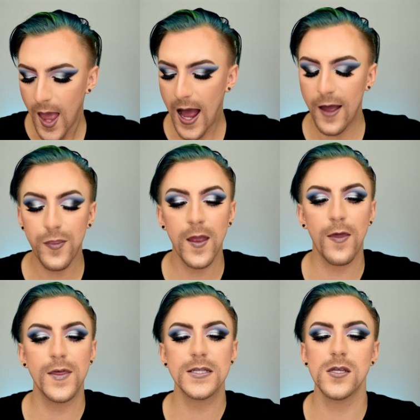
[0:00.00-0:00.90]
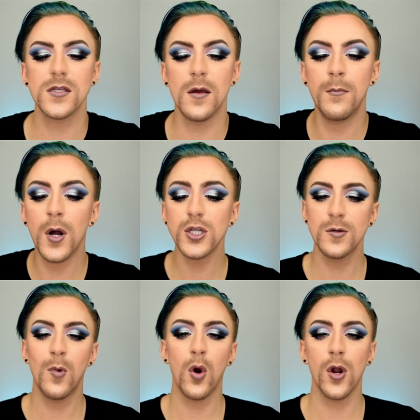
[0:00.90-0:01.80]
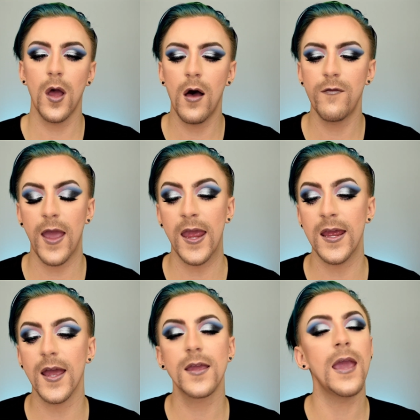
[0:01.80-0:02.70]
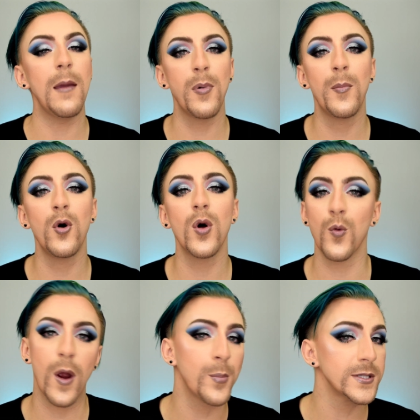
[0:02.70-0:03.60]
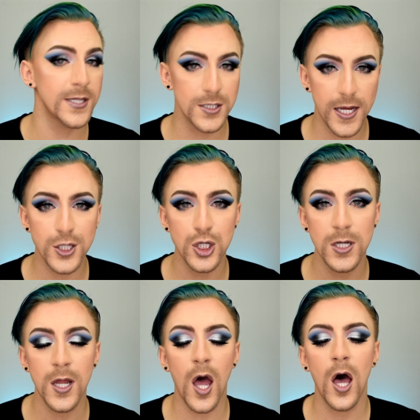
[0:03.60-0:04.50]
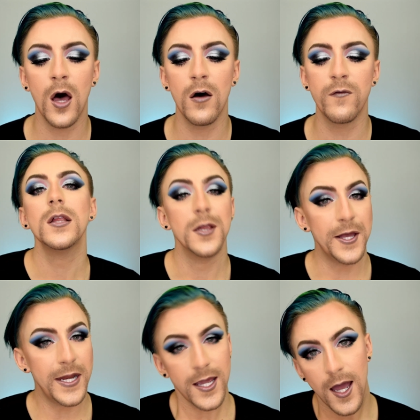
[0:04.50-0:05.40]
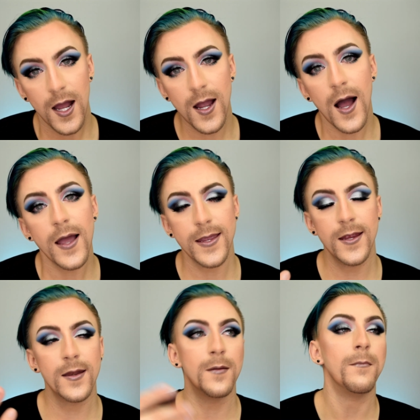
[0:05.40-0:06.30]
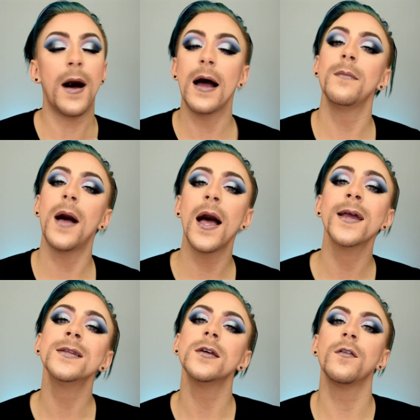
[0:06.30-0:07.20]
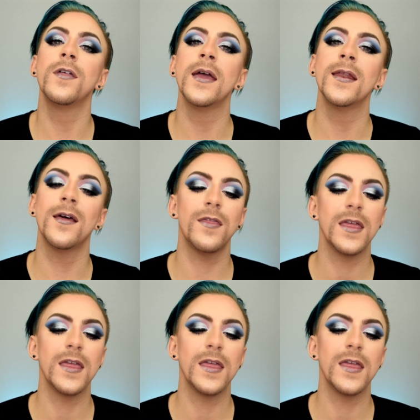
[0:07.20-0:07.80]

I think this is much more of a capable representation of Lady Gaga in my mind than